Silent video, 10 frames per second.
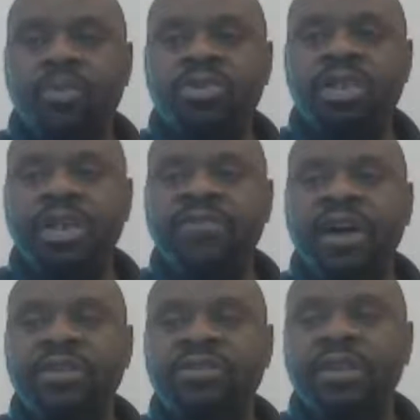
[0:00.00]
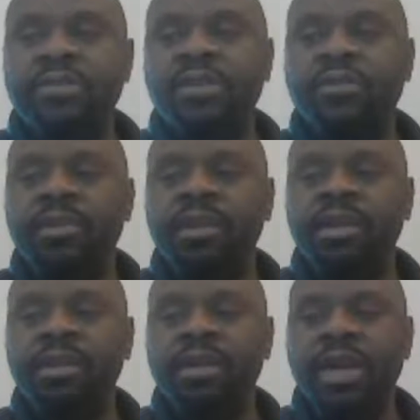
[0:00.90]
I want to give y'all something to
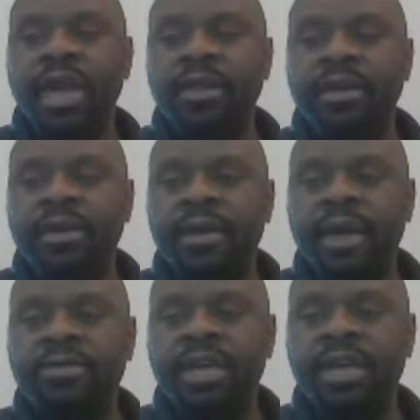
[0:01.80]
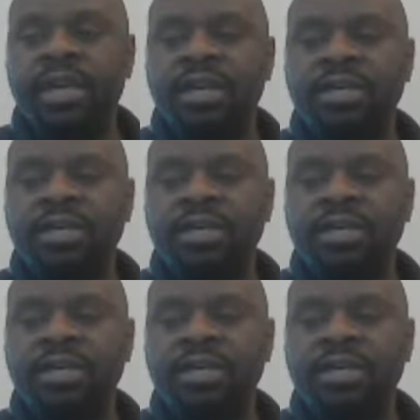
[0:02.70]
really look at and take in